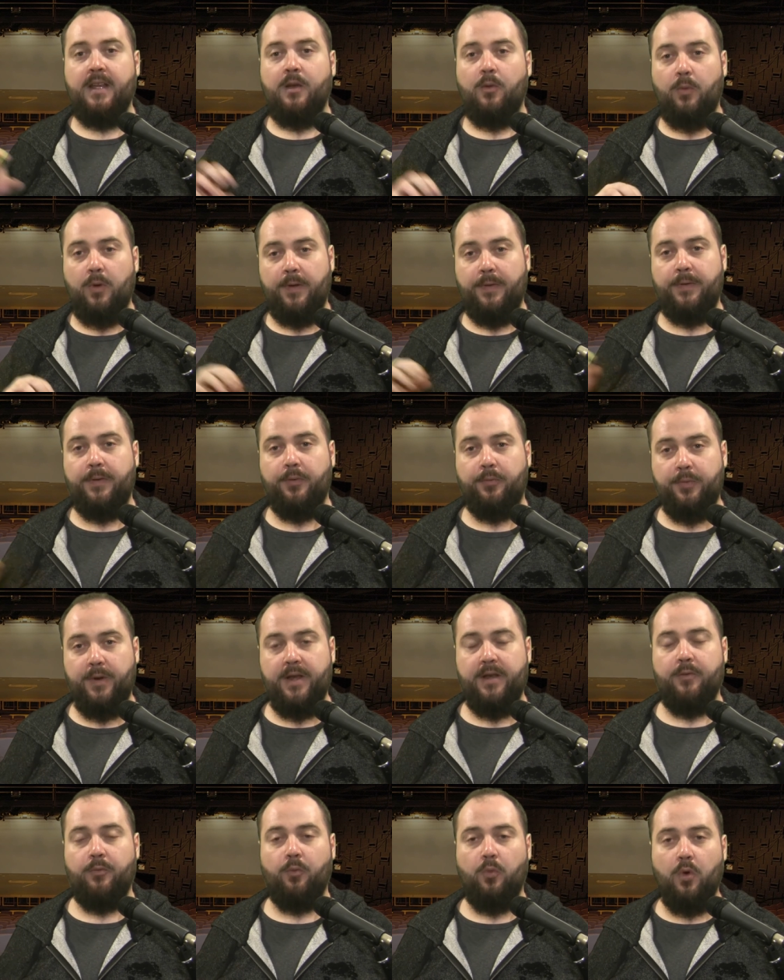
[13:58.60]
with the
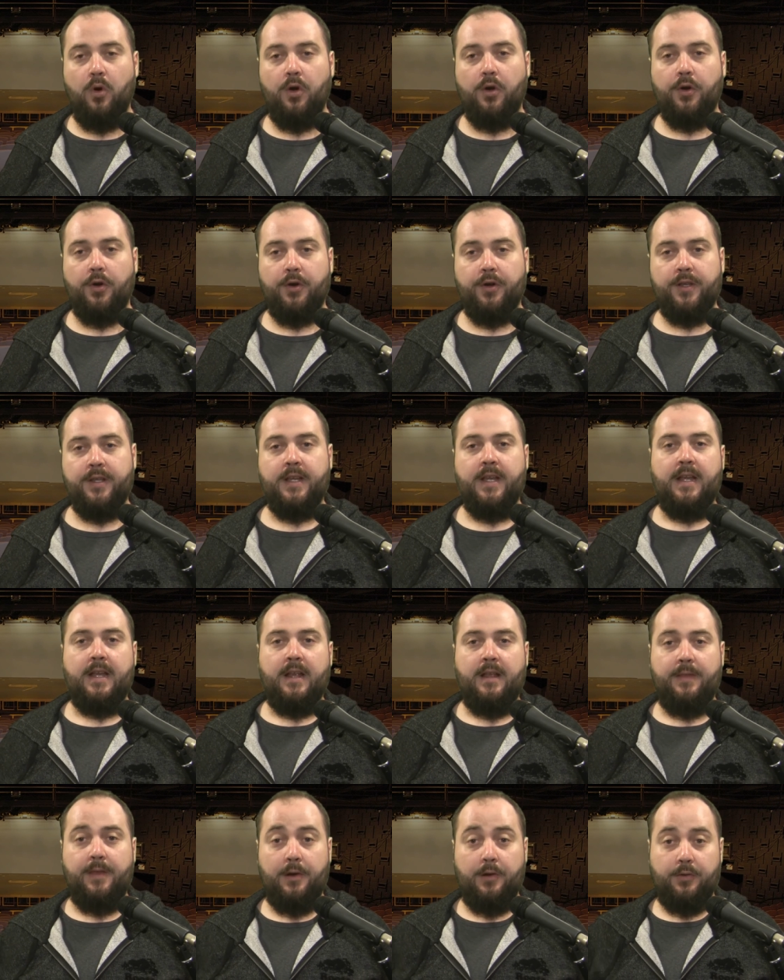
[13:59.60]
written word,
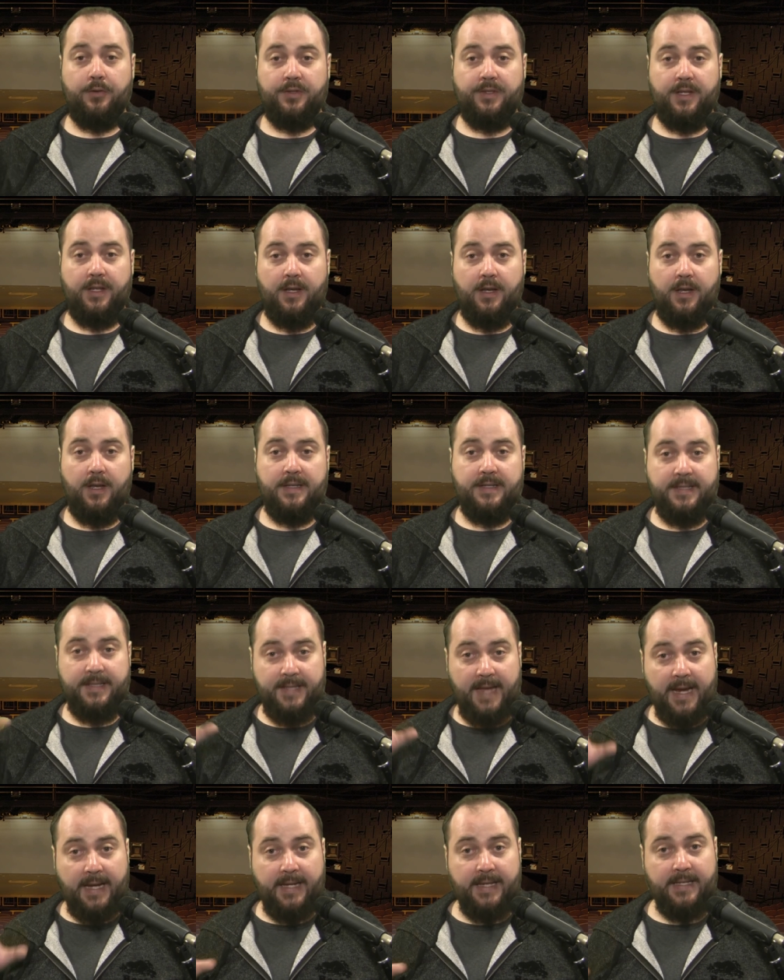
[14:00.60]
there's a
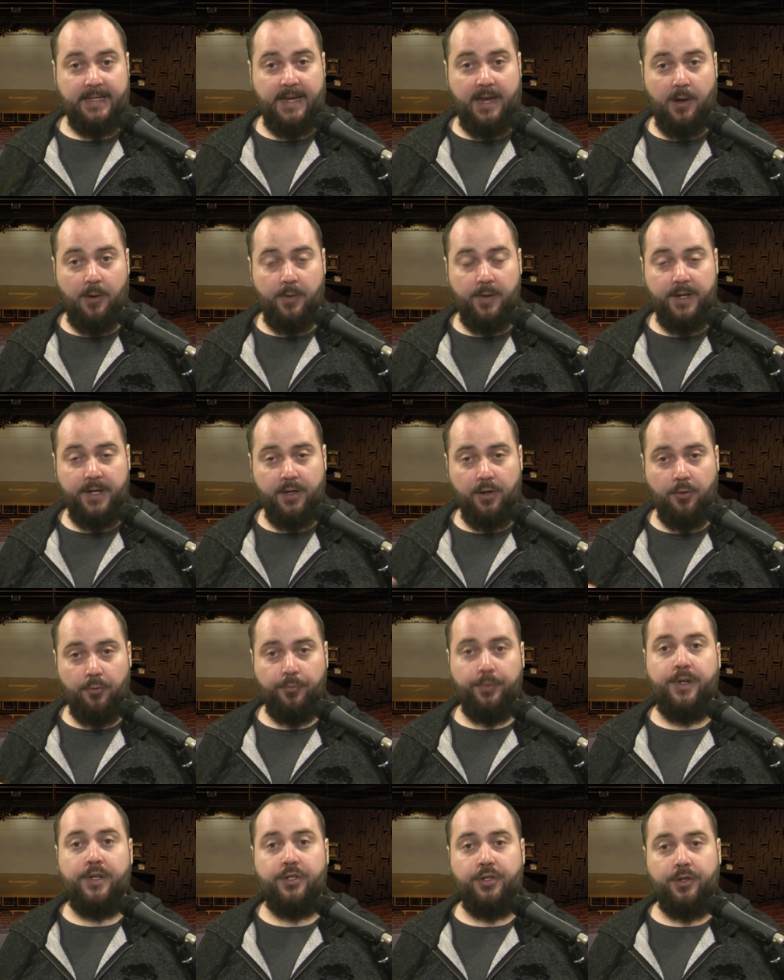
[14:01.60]
secondary
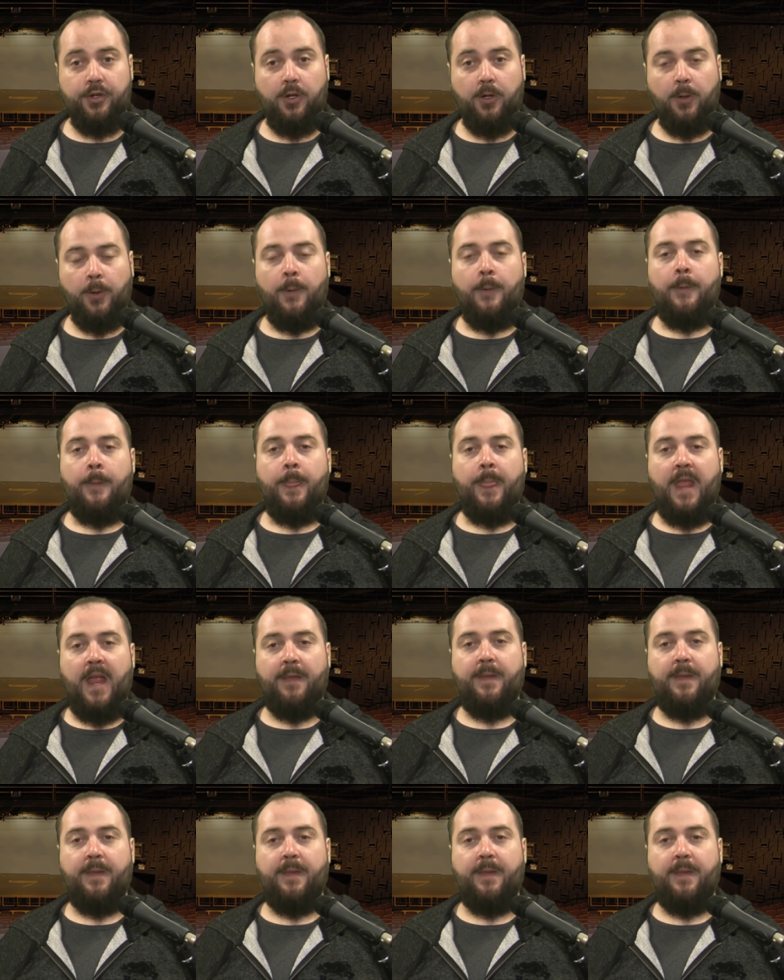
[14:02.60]
original, and